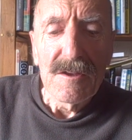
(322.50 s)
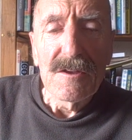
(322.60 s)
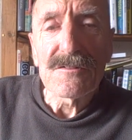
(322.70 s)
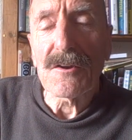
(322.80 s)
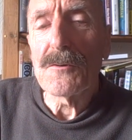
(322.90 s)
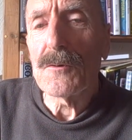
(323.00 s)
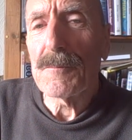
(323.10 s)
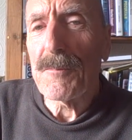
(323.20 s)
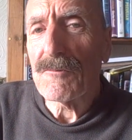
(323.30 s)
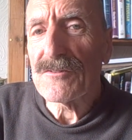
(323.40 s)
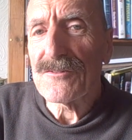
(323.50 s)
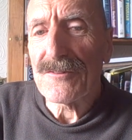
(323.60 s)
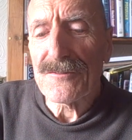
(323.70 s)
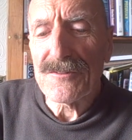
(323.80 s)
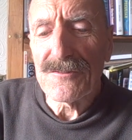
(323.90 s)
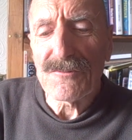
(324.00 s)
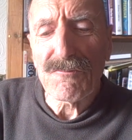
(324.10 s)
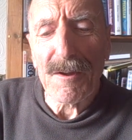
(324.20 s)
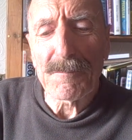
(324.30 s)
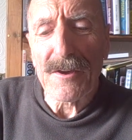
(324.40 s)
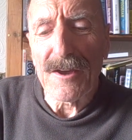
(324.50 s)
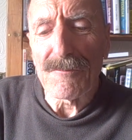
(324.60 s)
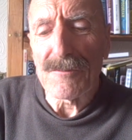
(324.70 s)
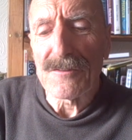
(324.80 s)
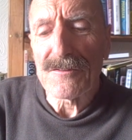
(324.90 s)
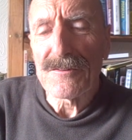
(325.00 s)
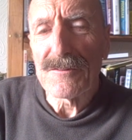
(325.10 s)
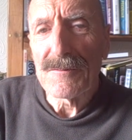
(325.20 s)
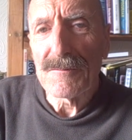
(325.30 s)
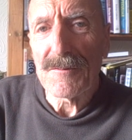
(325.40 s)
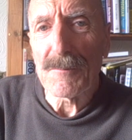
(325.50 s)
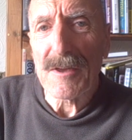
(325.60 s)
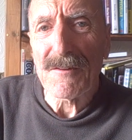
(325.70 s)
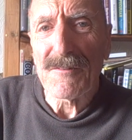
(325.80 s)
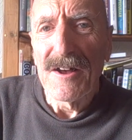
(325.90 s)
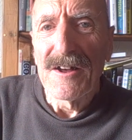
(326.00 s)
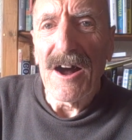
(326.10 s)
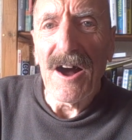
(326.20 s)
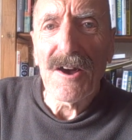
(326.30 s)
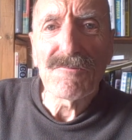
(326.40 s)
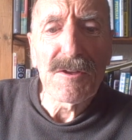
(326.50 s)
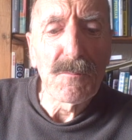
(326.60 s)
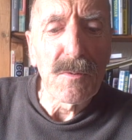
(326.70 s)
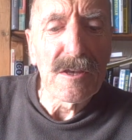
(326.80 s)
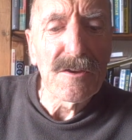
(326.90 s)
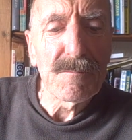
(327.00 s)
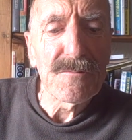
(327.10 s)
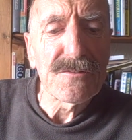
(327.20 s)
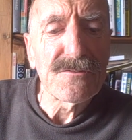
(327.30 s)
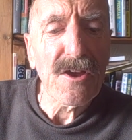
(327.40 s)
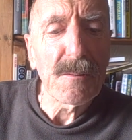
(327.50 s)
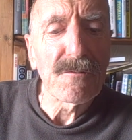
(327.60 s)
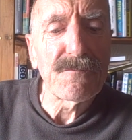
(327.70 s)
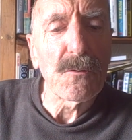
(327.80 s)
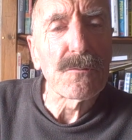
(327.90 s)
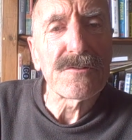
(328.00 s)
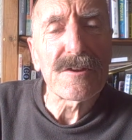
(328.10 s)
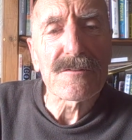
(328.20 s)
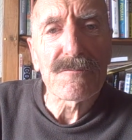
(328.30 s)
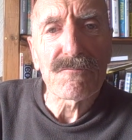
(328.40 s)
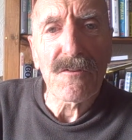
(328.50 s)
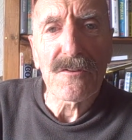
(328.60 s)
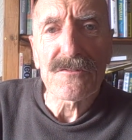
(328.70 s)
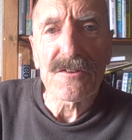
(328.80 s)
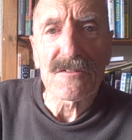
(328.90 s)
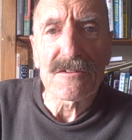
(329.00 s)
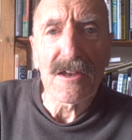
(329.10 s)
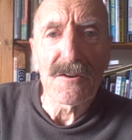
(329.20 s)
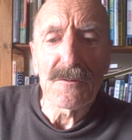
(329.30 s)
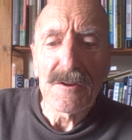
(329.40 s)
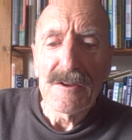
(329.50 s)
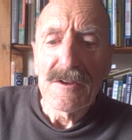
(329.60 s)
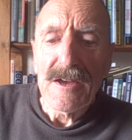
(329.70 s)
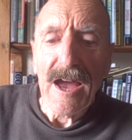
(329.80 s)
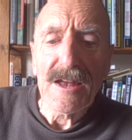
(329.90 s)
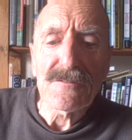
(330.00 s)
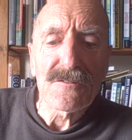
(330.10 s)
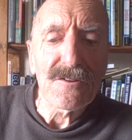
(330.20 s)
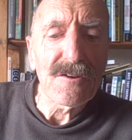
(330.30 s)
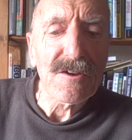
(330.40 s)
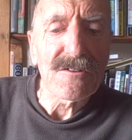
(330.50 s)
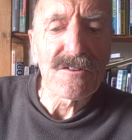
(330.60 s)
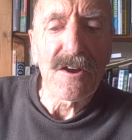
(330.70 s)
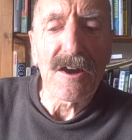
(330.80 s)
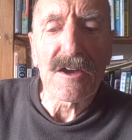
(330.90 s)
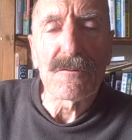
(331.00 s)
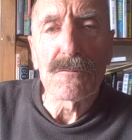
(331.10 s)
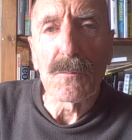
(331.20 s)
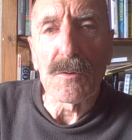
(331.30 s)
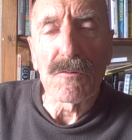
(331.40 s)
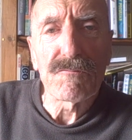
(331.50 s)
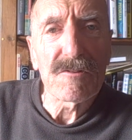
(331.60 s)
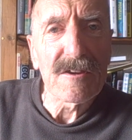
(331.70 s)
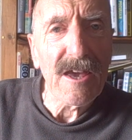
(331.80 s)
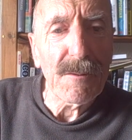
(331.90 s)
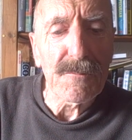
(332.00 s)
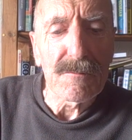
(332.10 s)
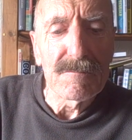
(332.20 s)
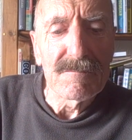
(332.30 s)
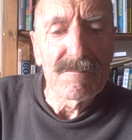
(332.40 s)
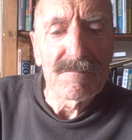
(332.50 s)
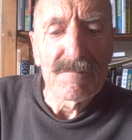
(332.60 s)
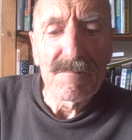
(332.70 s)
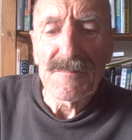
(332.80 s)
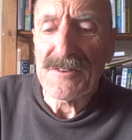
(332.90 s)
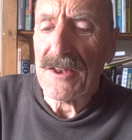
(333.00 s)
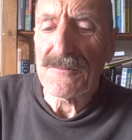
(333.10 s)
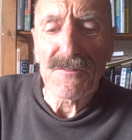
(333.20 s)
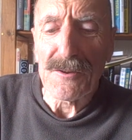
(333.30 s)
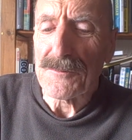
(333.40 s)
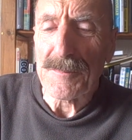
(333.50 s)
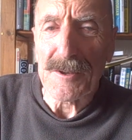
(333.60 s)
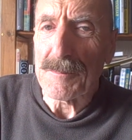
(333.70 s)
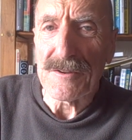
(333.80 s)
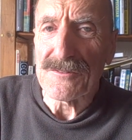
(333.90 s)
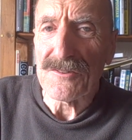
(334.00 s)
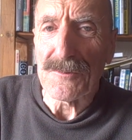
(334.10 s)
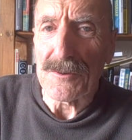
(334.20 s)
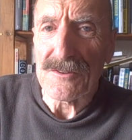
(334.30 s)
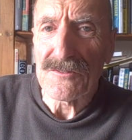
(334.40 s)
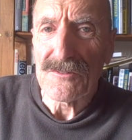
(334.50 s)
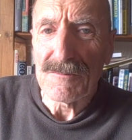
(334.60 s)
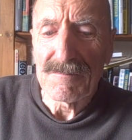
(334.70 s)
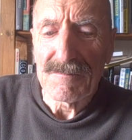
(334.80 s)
So who are Boris Johnson's grandparents? Well, we have Irene Williams, James Fawcett, Francis Lowe, and a Turkish guy called Wilfred Kemal. None of those people are Jewish.